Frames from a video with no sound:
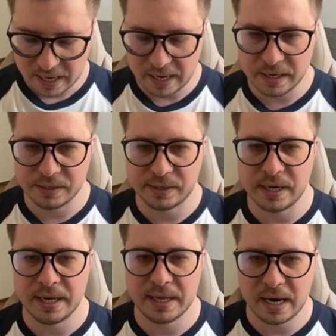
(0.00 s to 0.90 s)
And
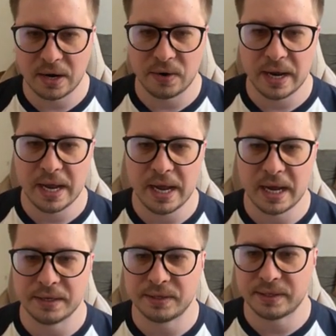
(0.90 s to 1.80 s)
inside the array,
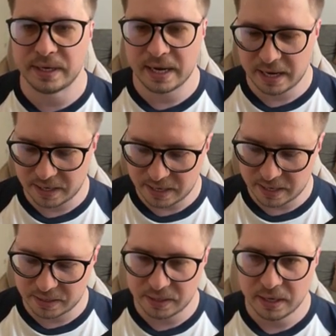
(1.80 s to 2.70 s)
I say
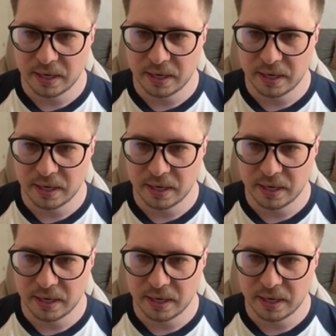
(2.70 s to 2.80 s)
that